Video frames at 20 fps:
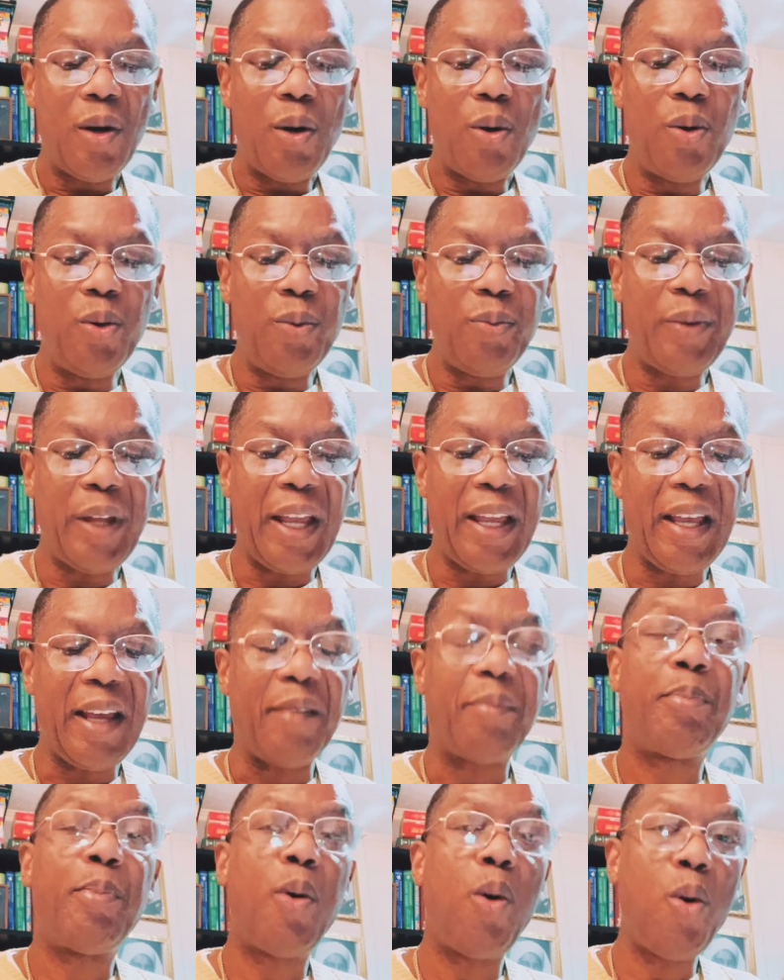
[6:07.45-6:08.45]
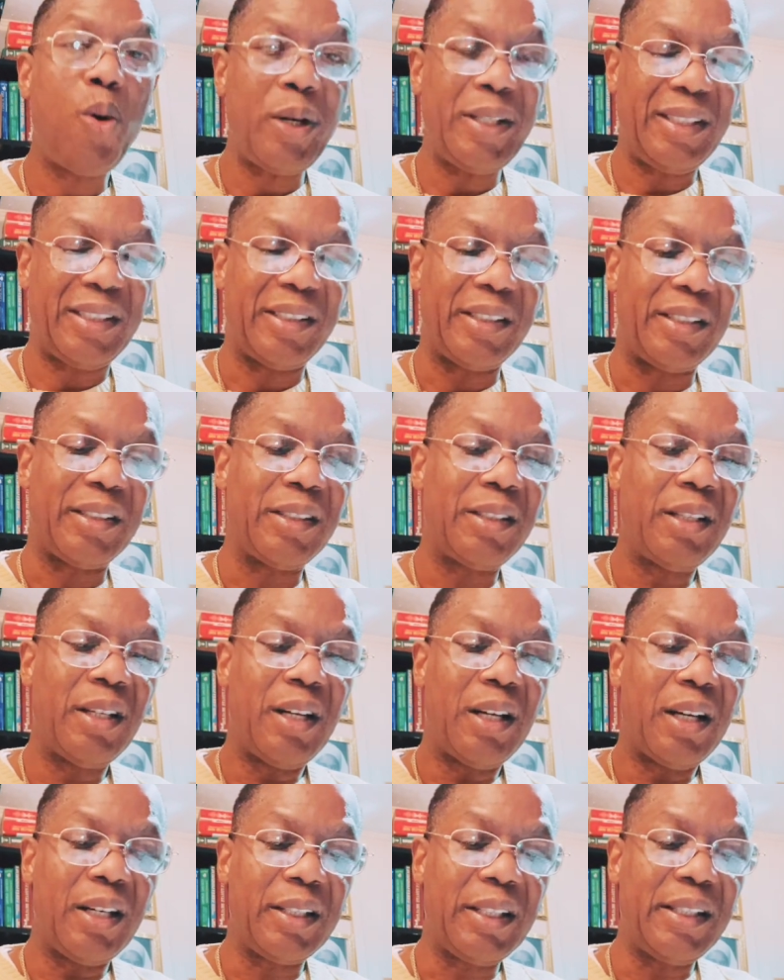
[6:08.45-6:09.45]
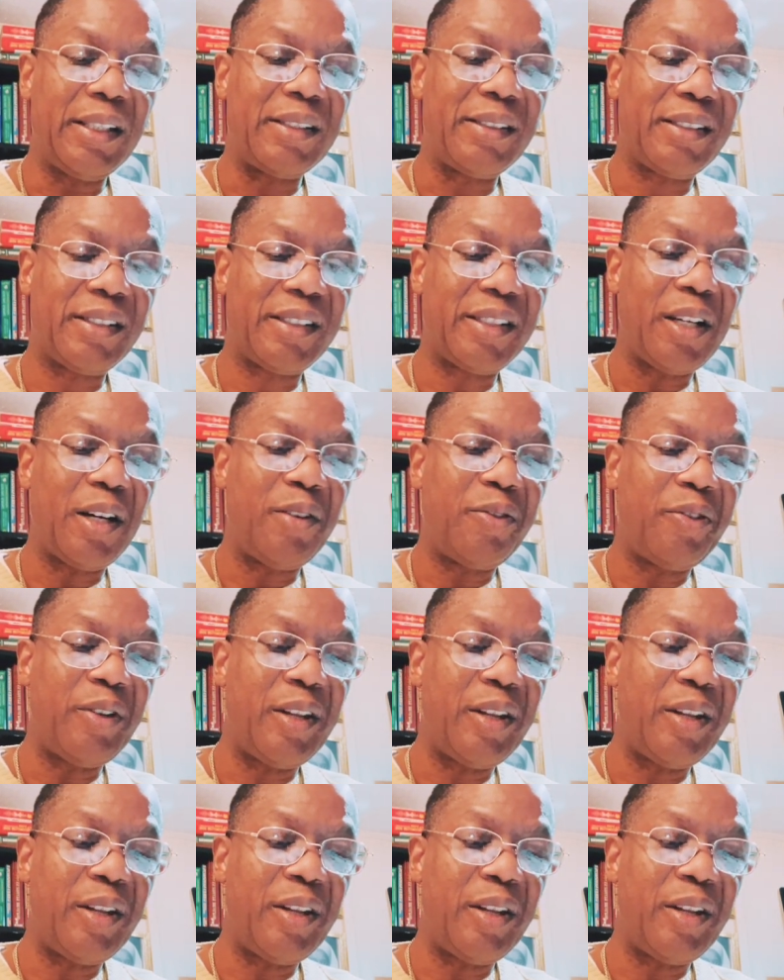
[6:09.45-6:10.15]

whom they have poisoned against self